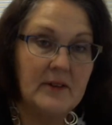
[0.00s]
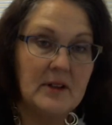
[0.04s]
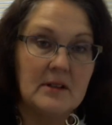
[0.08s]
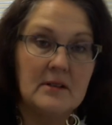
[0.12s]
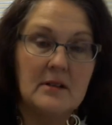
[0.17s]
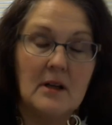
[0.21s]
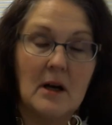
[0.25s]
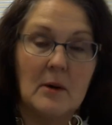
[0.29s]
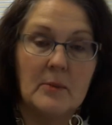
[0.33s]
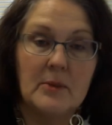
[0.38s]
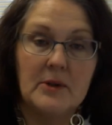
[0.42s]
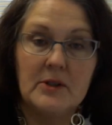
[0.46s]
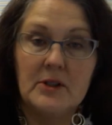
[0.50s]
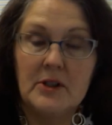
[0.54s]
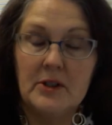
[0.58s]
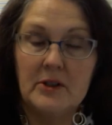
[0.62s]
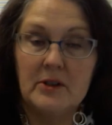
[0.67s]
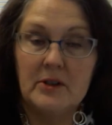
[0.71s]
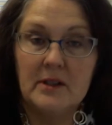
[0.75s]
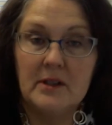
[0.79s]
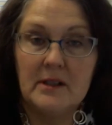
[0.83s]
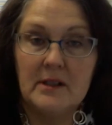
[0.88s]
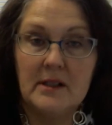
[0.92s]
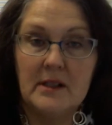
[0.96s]
this
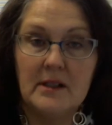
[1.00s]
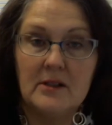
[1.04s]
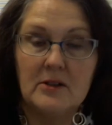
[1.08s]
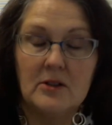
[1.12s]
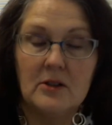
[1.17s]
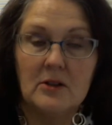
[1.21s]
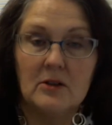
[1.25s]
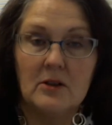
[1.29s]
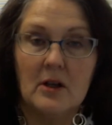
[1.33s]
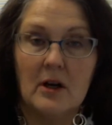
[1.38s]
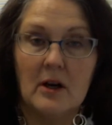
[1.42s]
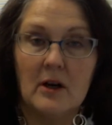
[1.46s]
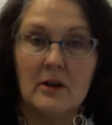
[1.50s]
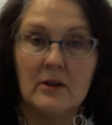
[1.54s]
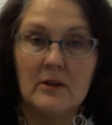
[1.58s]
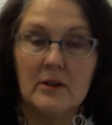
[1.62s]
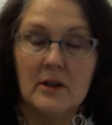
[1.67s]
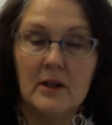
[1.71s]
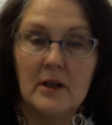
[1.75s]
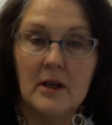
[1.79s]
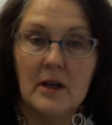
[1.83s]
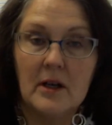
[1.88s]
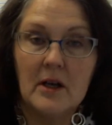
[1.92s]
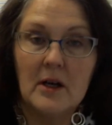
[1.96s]
opportunity to
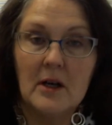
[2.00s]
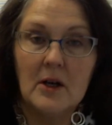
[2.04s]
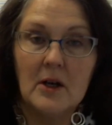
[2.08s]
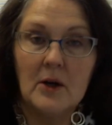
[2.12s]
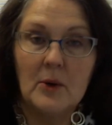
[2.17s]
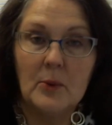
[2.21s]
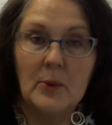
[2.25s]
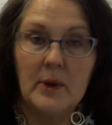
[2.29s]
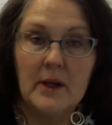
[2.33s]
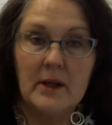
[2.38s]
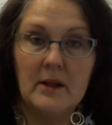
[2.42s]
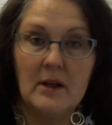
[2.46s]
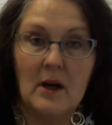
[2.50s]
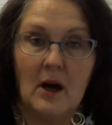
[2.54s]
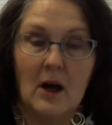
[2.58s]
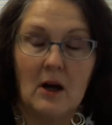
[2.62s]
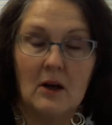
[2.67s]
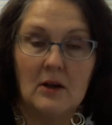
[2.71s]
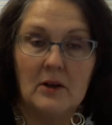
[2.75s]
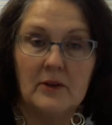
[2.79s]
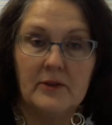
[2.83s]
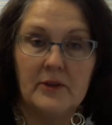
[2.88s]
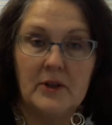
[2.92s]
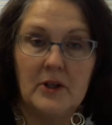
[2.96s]
learn with
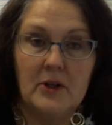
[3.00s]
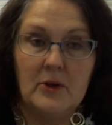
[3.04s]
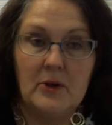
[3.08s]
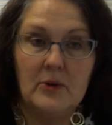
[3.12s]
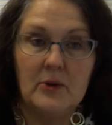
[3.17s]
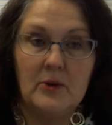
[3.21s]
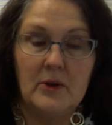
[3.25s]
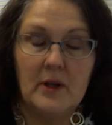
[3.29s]
all of you.